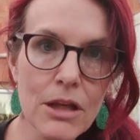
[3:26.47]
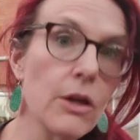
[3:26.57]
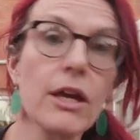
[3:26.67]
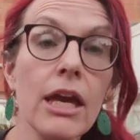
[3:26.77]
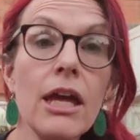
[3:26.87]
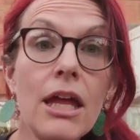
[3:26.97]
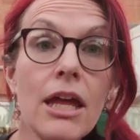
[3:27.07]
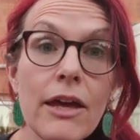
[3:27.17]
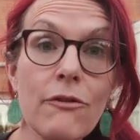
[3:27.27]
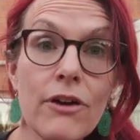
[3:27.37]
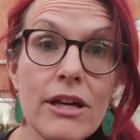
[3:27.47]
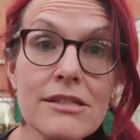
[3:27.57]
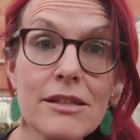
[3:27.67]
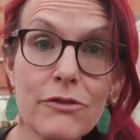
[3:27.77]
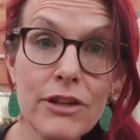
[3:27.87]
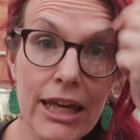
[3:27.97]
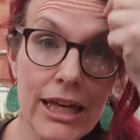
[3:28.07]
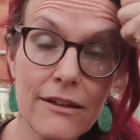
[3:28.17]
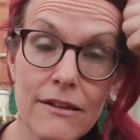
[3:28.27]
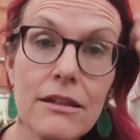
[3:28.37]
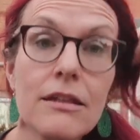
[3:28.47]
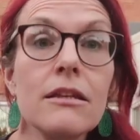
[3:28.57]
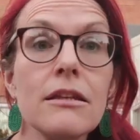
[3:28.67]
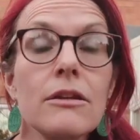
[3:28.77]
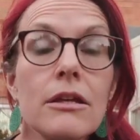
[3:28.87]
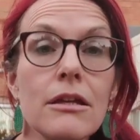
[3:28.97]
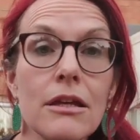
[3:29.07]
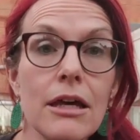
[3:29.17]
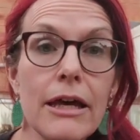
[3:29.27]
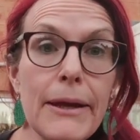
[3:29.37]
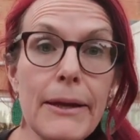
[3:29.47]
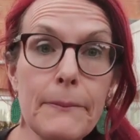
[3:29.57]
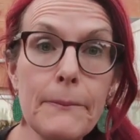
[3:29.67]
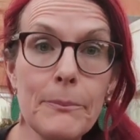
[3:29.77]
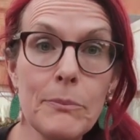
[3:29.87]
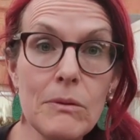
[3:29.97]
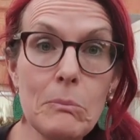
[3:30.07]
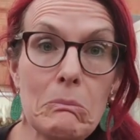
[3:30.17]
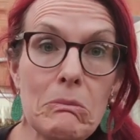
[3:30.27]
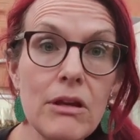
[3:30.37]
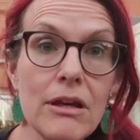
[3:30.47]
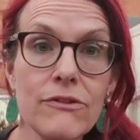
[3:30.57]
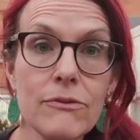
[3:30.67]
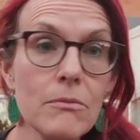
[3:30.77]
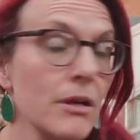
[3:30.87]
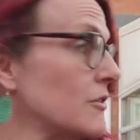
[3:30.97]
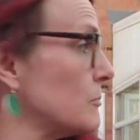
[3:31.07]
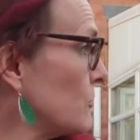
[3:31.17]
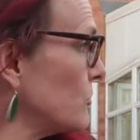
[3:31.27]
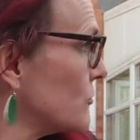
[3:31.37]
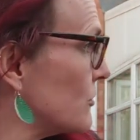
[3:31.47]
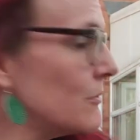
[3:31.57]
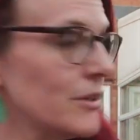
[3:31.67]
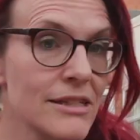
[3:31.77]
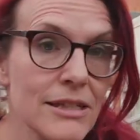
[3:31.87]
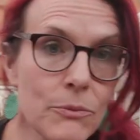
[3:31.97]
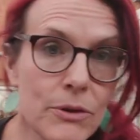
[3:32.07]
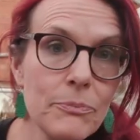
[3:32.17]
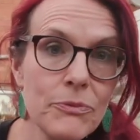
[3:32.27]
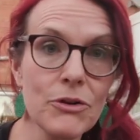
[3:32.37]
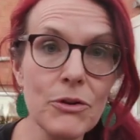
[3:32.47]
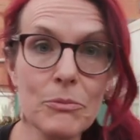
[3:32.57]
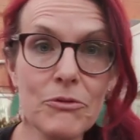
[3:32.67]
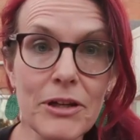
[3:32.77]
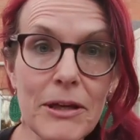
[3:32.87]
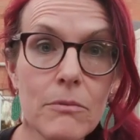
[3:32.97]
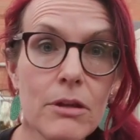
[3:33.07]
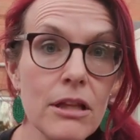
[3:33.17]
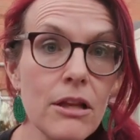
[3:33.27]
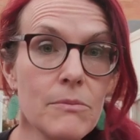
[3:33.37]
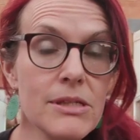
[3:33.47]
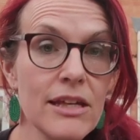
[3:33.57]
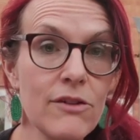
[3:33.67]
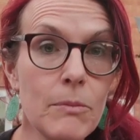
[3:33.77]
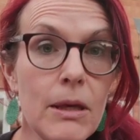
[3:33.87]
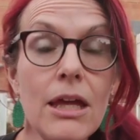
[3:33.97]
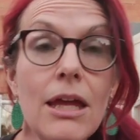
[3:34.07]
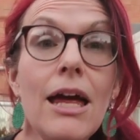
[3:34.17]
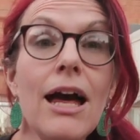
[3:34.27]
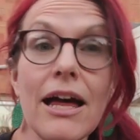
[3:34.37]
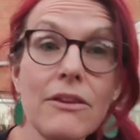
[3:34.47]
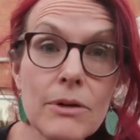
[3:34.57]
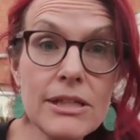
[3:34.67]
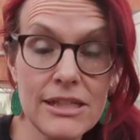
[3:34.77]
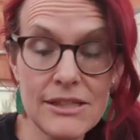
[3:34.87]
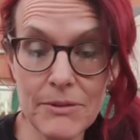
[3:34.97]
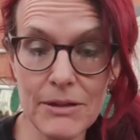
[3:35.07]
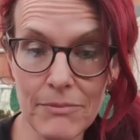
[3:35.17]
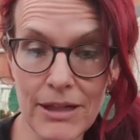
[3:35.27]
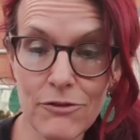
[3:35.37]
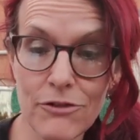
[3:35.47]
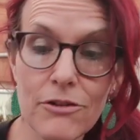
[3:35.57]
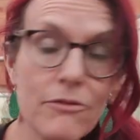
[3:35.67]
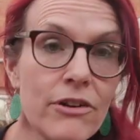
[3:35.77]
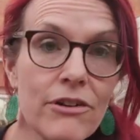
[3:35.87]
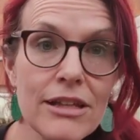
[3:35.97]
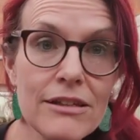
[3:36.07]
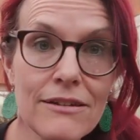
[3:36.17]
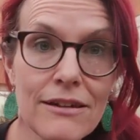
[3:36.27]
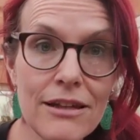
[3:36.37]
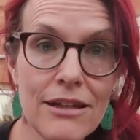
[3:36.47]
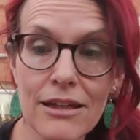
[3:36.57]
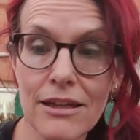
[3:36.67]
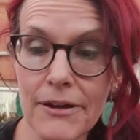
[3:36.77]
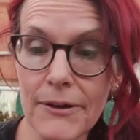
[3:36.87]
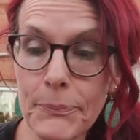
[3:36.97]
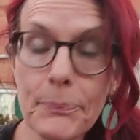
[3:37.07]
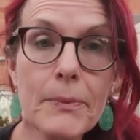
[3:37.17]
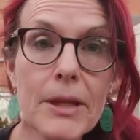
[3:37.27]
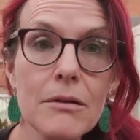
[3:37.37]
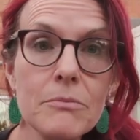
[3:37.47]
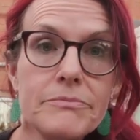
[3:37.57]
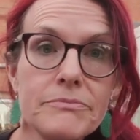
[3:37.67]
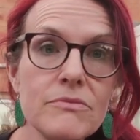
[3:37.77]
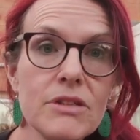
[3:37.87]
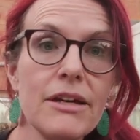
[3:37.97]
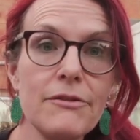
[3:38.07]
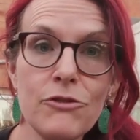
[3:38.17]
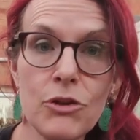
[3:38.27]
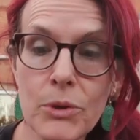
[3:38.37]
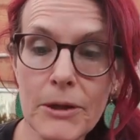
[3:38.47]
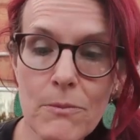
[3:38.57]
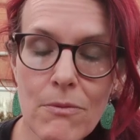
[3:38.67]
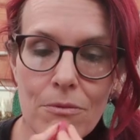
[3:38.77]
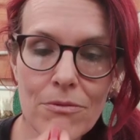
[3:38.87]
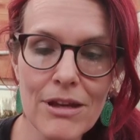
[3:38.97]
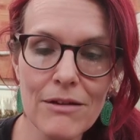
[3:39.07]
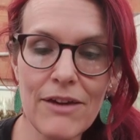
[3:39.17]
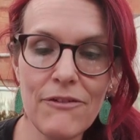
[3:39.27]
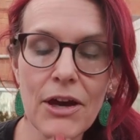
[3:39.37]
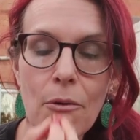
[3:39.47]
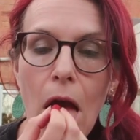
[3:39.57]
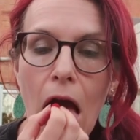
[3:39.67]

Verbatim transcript: Okay, if I suffocate then uh, Yes, my husband was around here somewhere, so hopefully he'll come and save me. Otherwise, this might make for very entertaining um, viewing. Here we go.